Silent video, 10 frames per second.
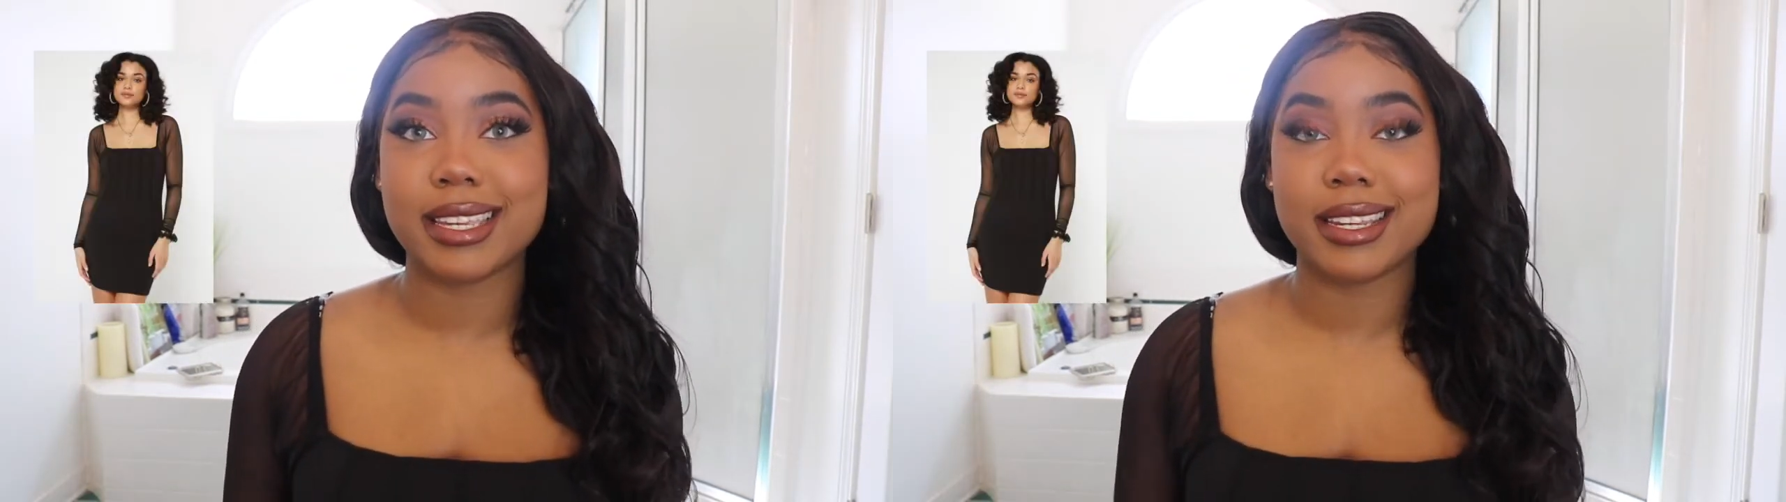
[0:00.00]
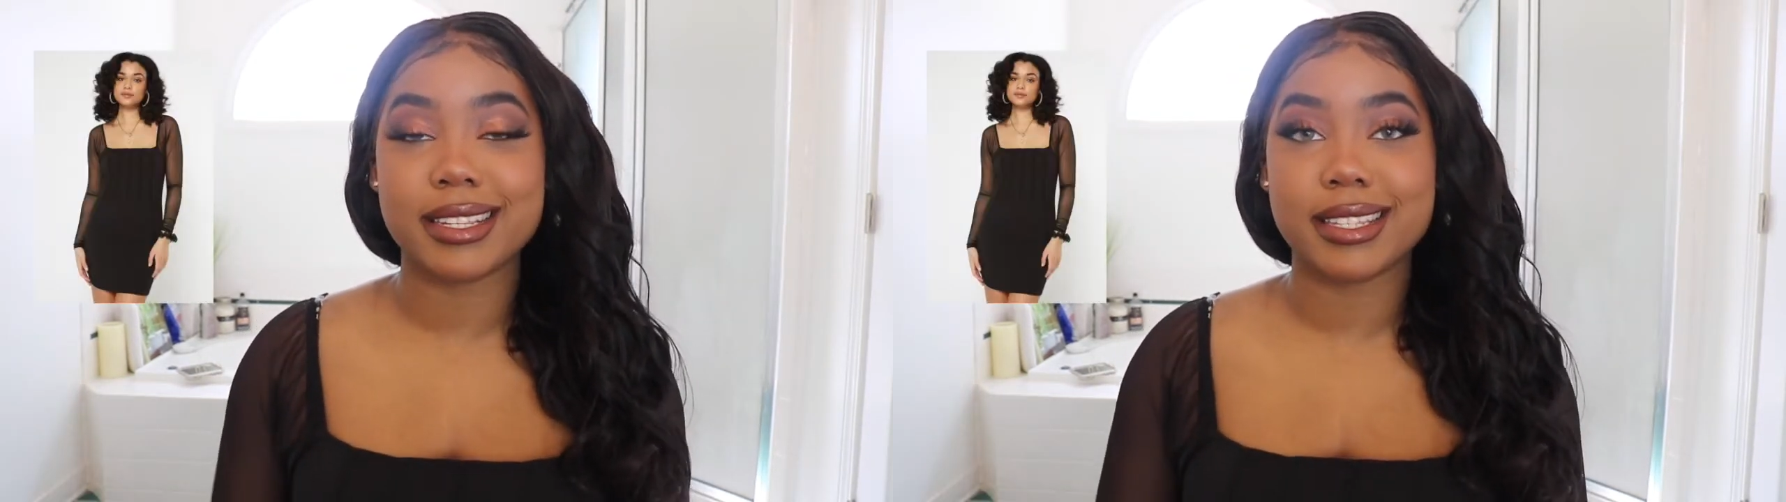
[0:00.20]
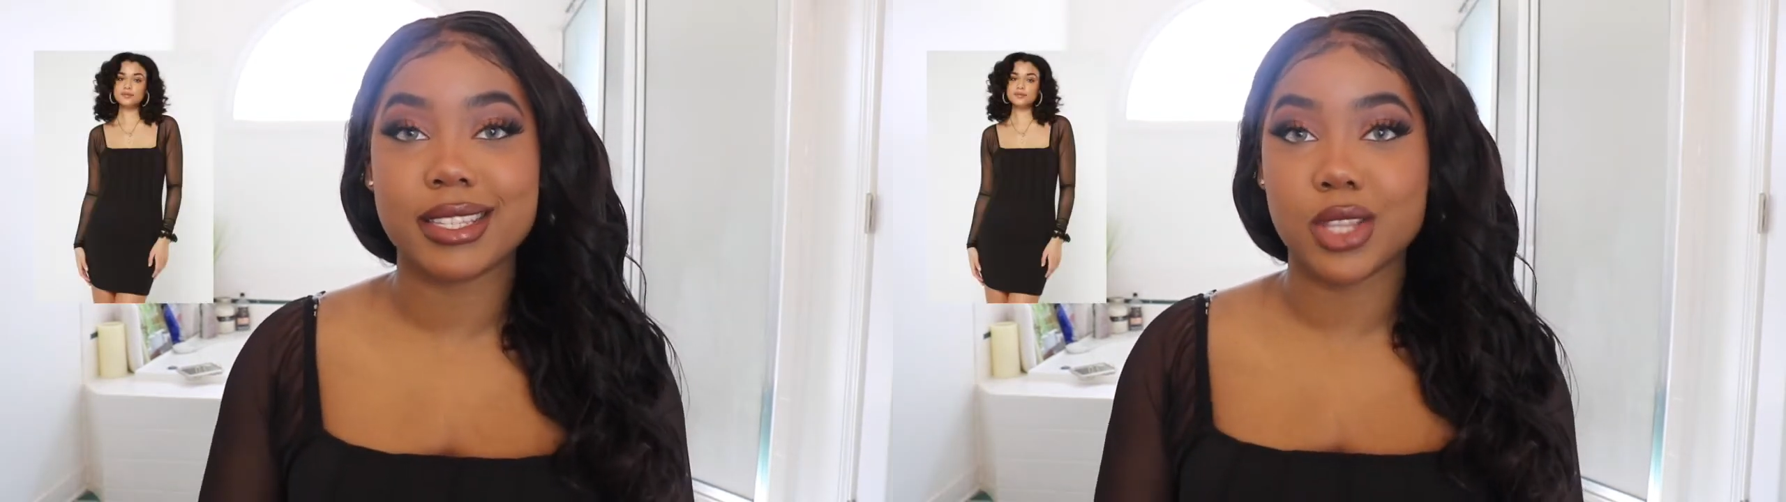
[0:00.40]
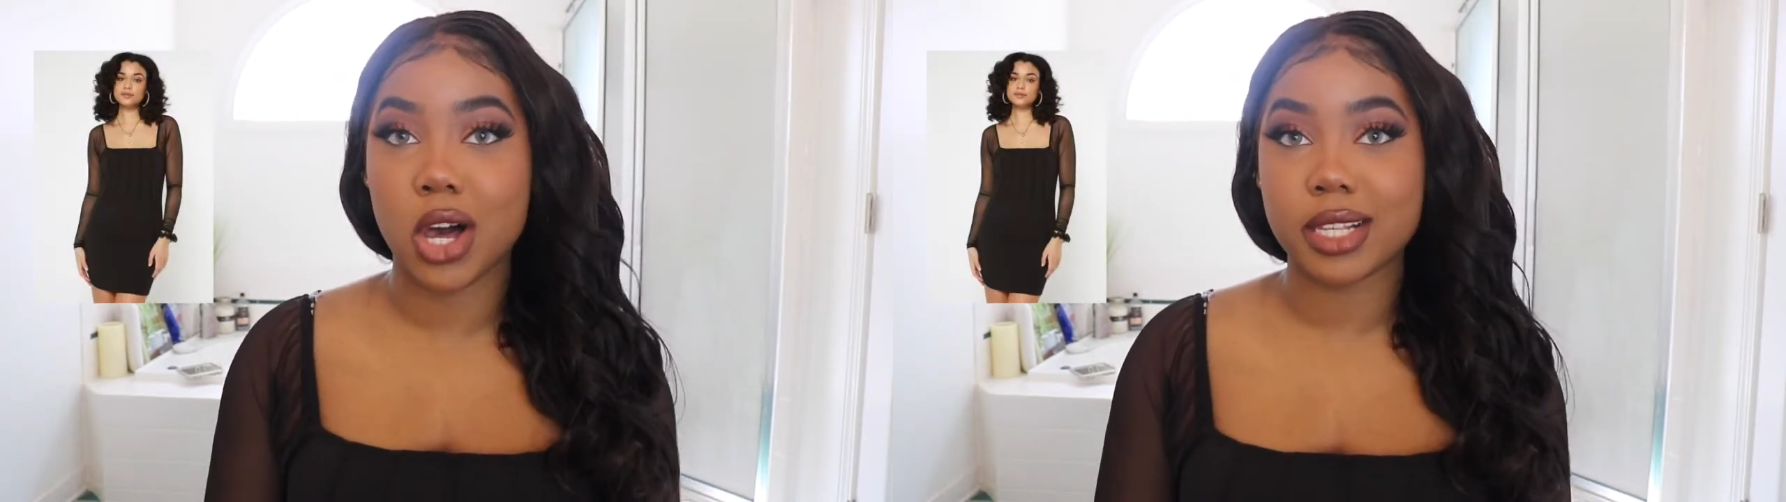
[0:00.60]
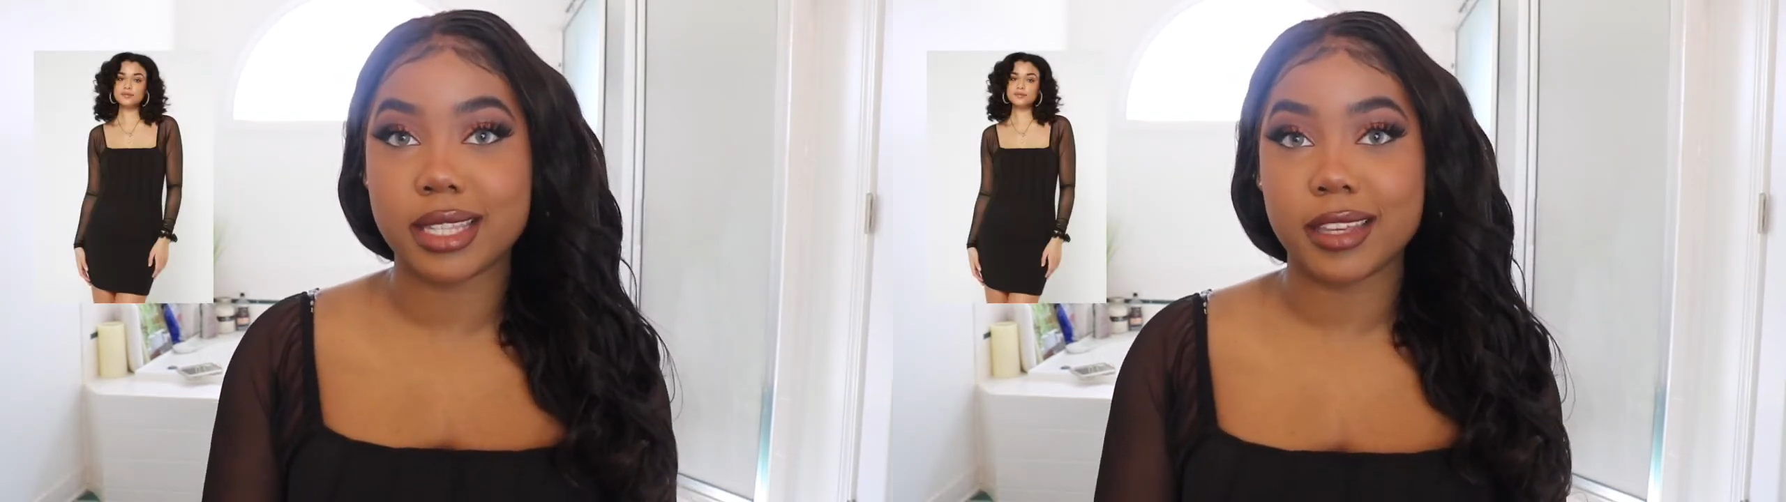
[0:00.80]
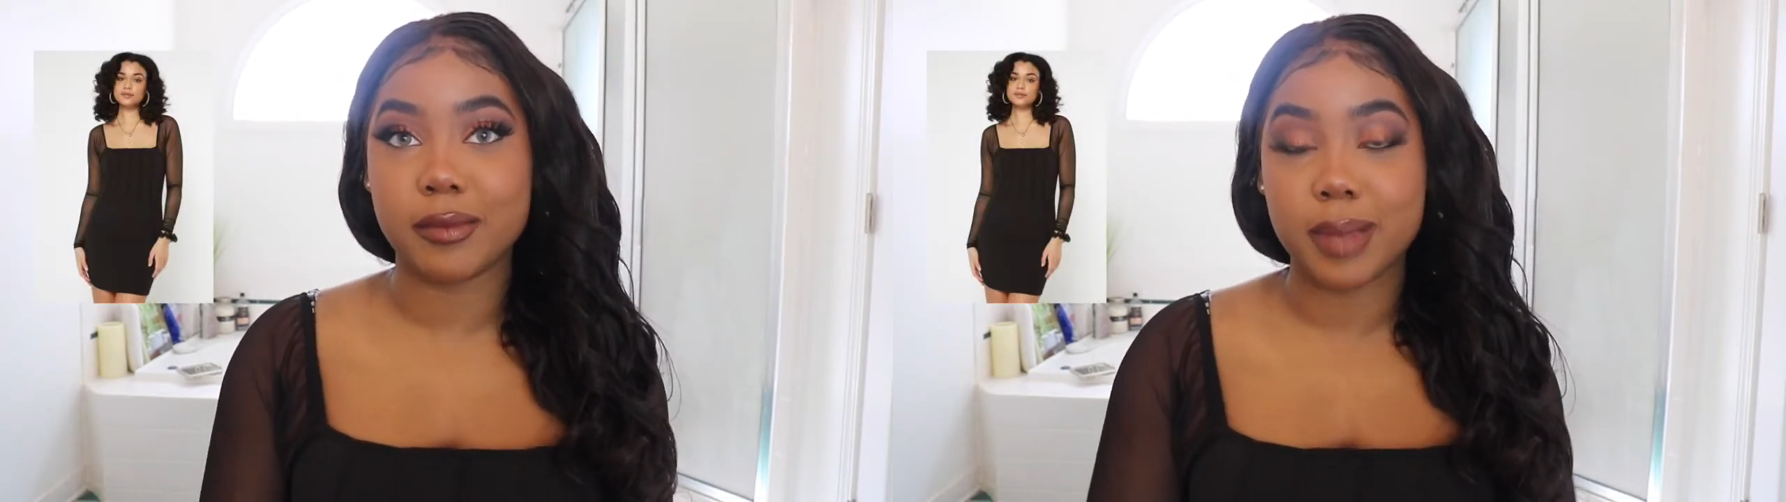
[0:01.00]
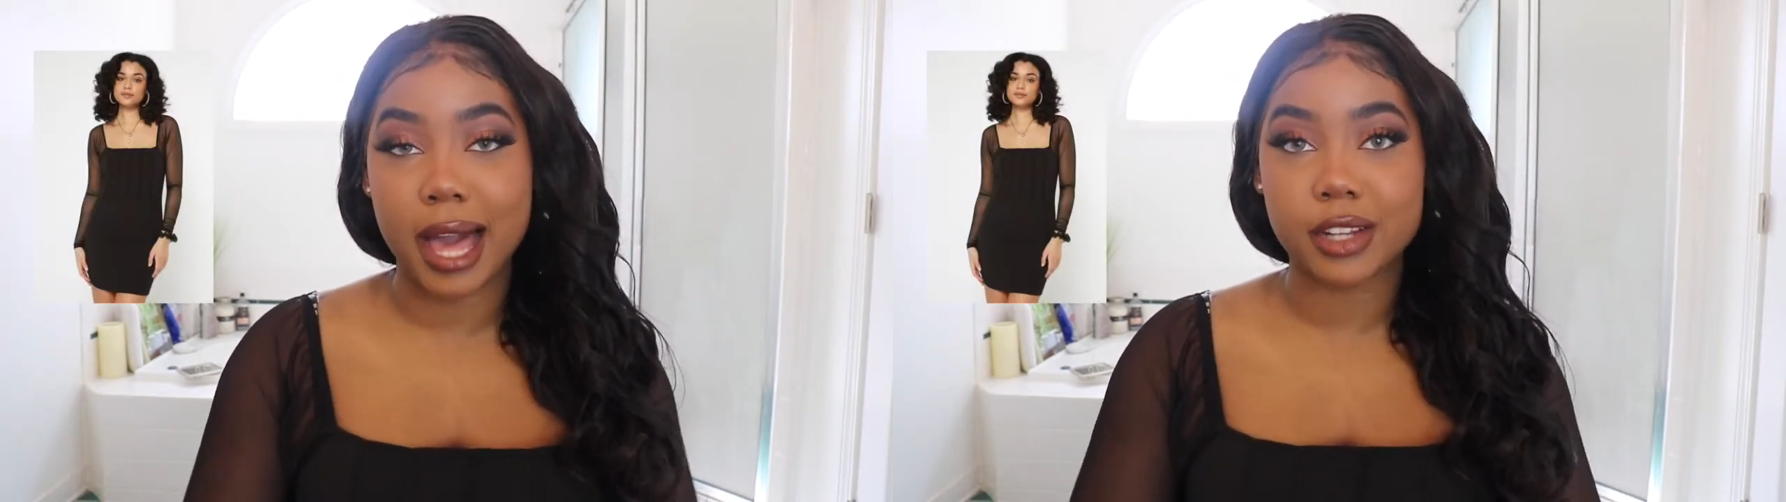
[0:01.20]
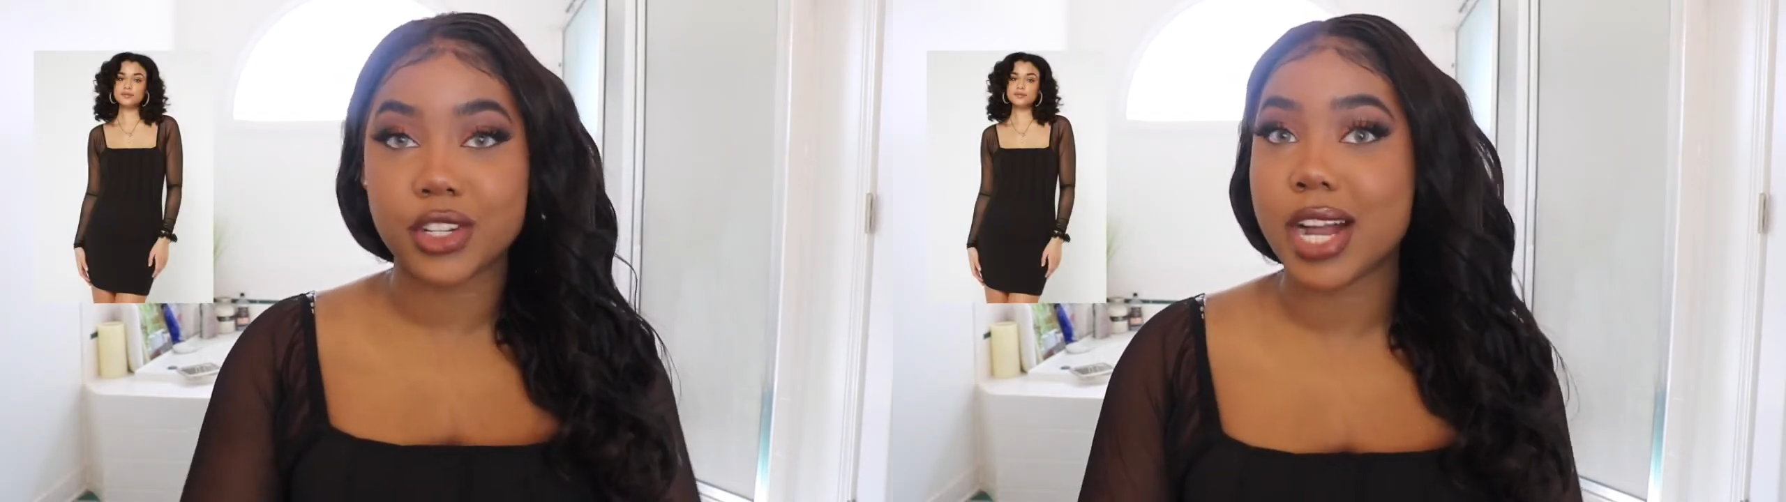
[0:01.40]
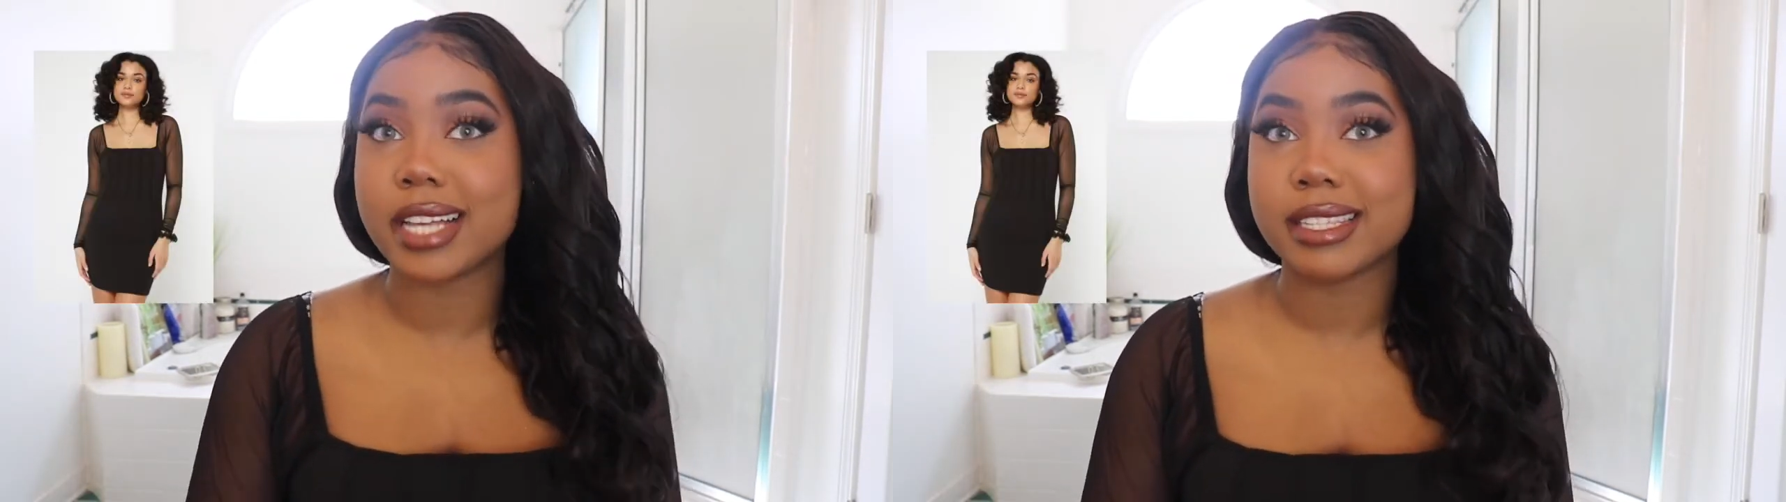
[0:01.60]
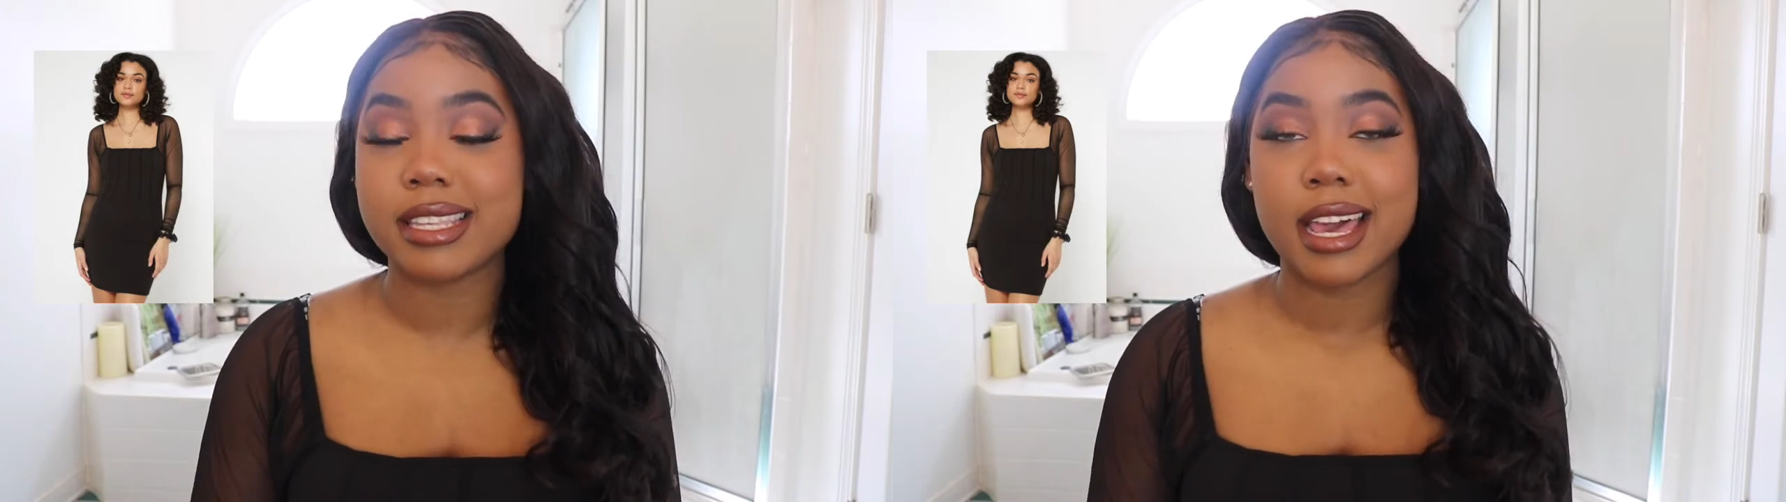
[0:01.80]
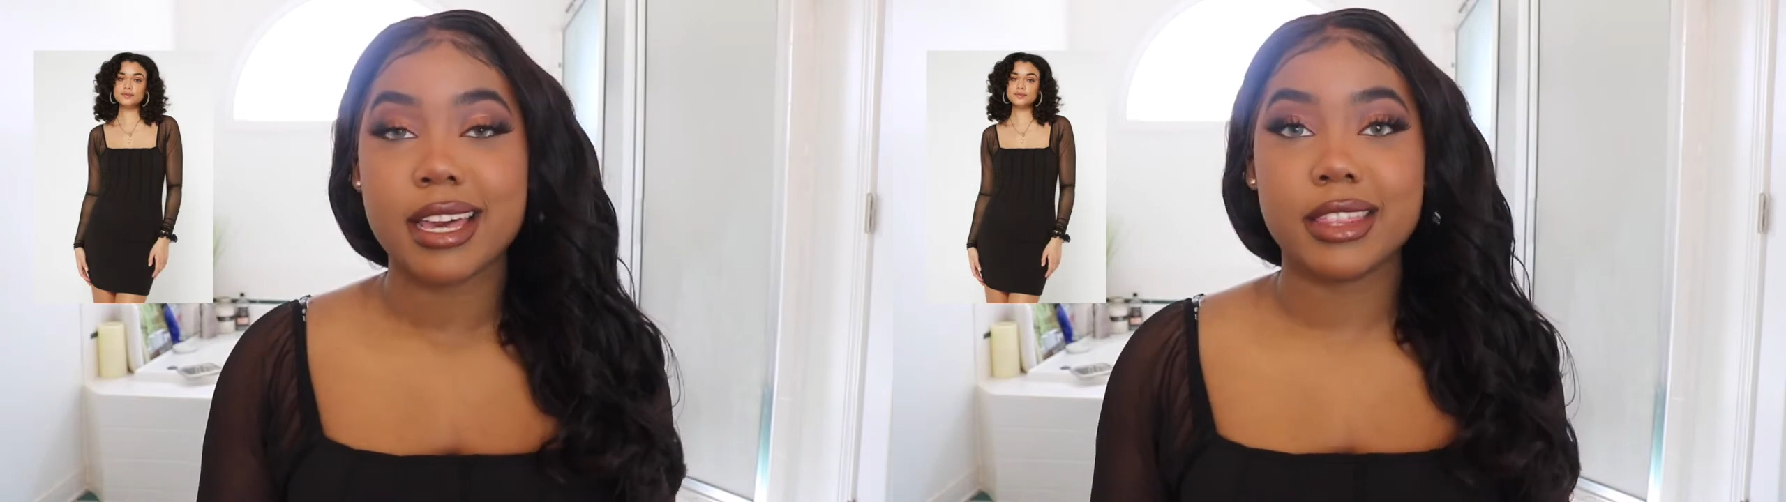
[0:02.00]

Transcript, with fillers: and it is this long sleeve black dress.